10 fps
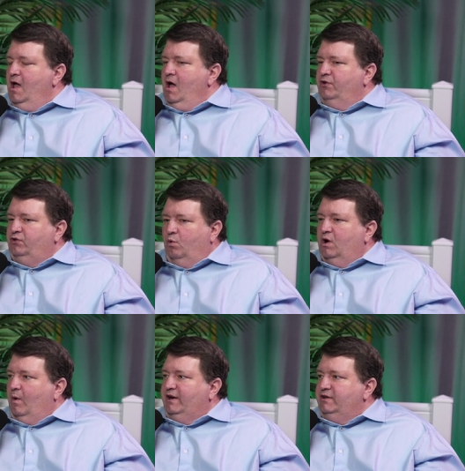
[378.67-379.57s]
So what
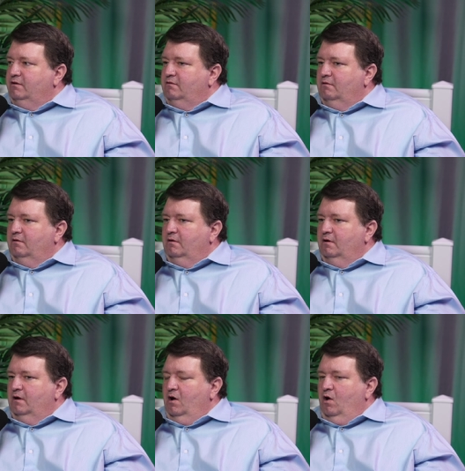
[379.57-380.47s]
do I do?
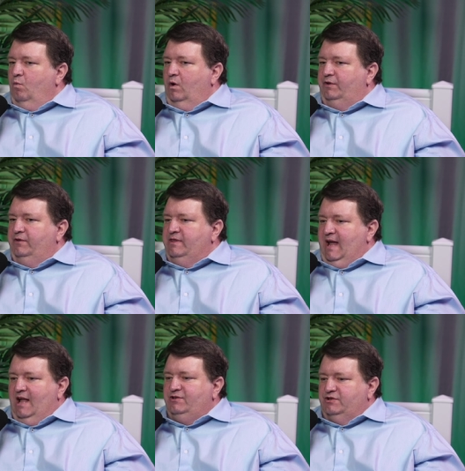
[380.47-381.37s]
Well, the
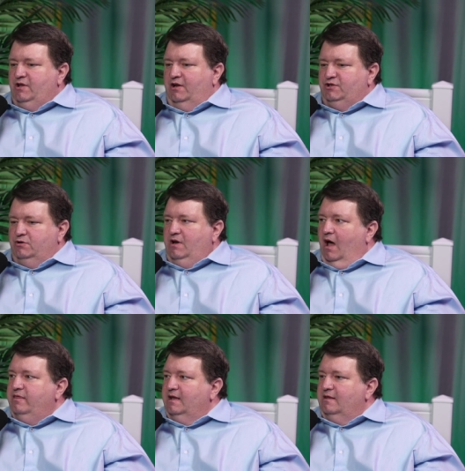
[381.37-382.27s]
answer is not do
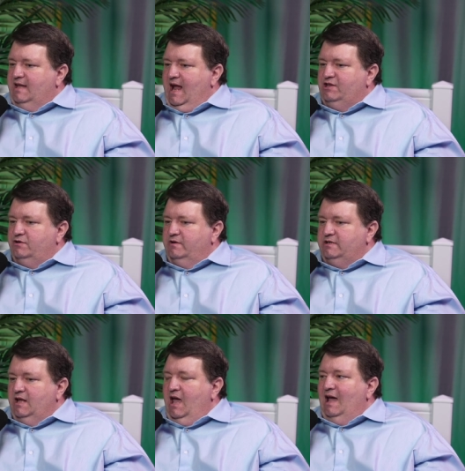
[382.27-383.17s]
nothing. The answer is
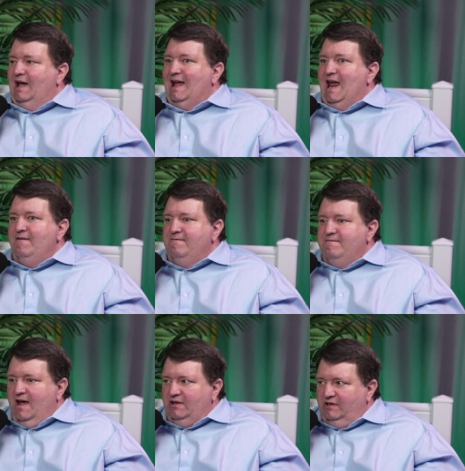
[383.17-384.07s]

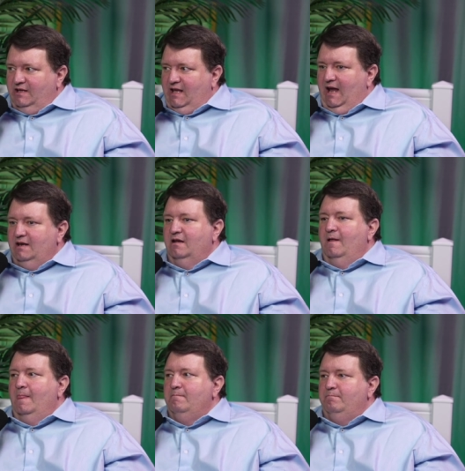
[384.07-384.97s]
investigate
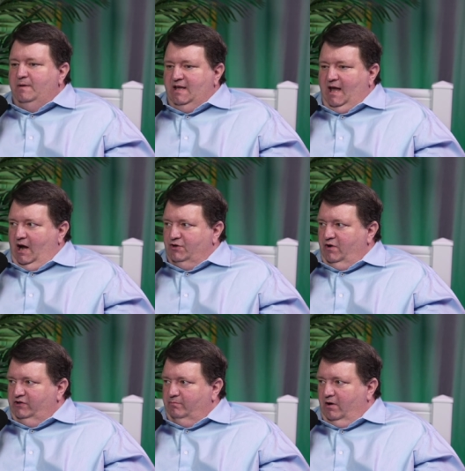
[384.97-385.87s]
PKI
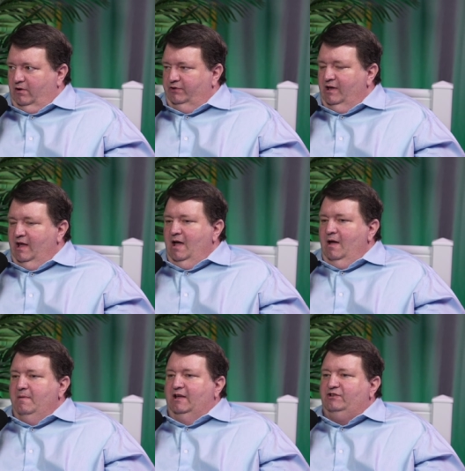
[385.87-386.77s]
trust models
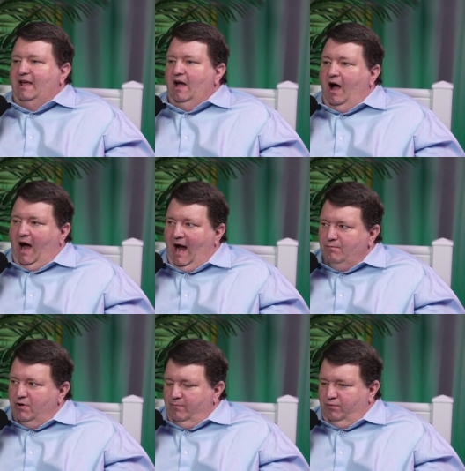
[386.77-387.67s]
because a
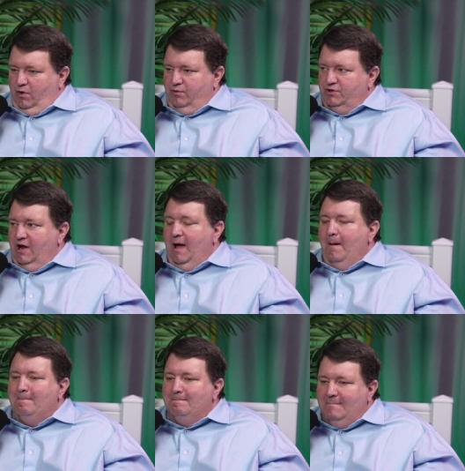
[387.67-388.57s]
hybrid approach
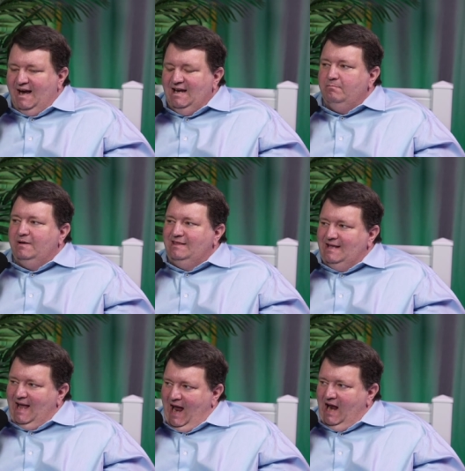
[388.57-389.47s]
might be
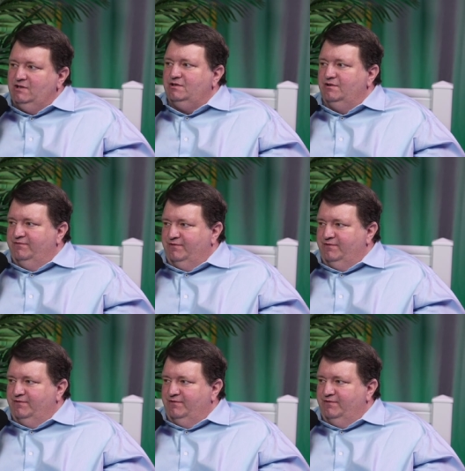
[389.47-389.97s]
the answer for